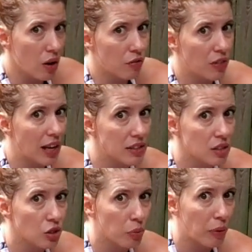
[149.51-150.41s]
If that's
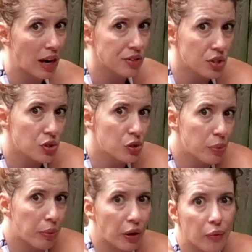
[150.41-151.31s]
in your practice,
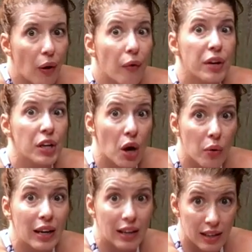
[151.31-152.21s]
super, you already know
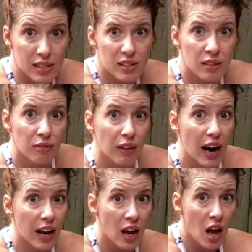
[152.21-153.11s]
it is,
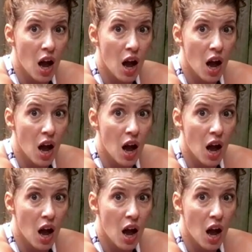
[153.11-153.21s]
right?